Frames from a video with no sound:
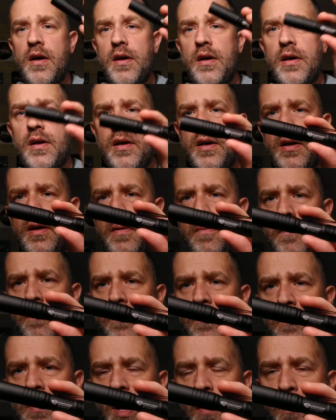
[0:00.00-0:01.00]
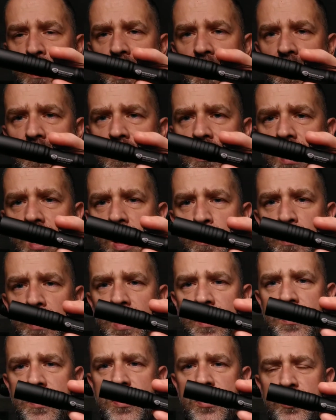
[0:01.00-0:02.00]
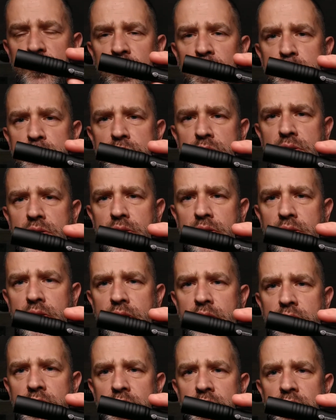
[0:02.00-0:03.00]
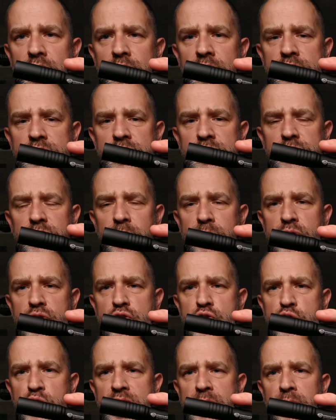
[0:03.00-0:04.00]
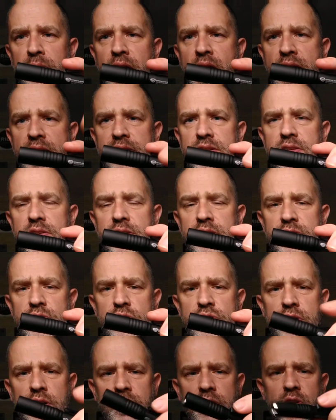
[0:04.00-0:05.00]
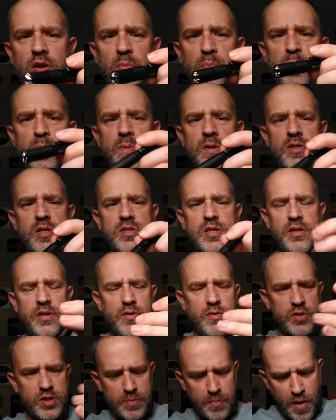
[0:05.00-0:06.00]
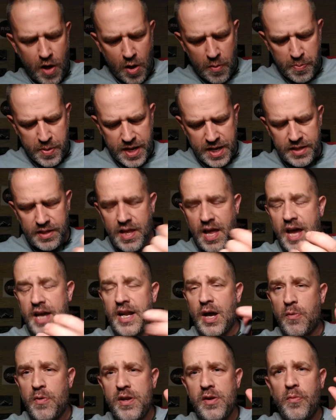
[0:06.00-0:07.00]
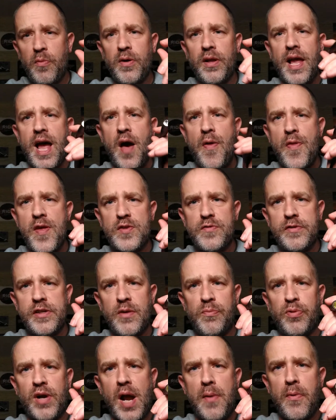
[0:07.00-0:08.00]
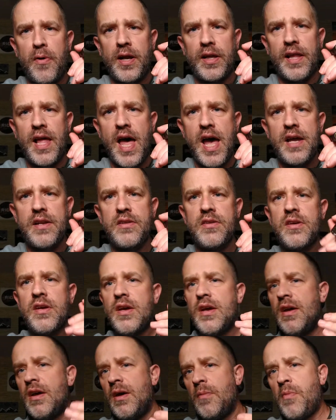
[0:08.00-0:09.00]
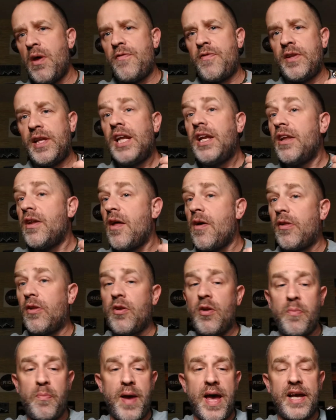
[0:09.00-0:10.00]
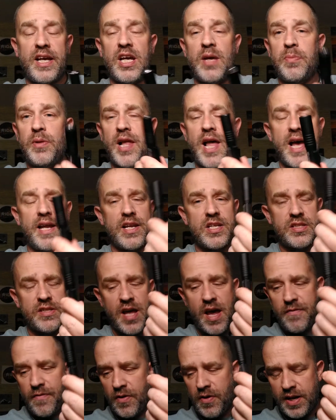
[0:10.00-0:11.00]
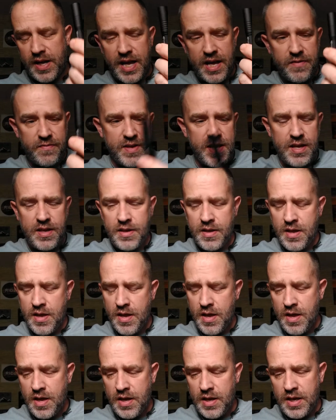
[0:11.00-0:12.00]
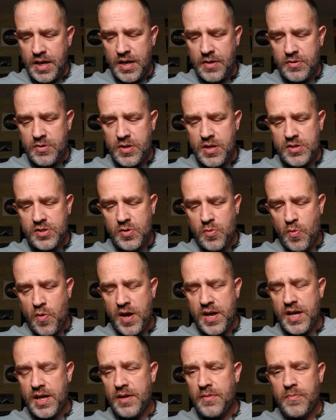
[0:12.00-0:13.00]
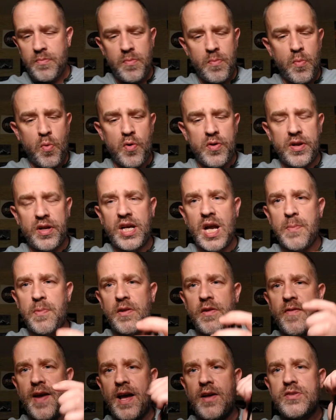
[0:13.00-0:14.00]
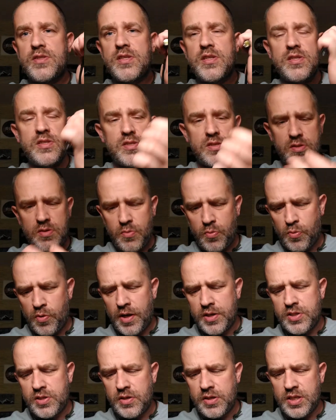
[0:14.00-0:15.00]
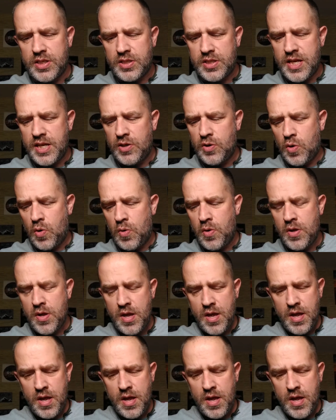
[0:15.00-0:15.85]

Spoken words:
but I'll put it in the description. This is from Streamlight. It's just a little small pin light. I wouldn't rely on this for your primary light, but if you needed a little backup light, it's not very heavy. It doesn't weigh more than a couple of ounces. Runs on a single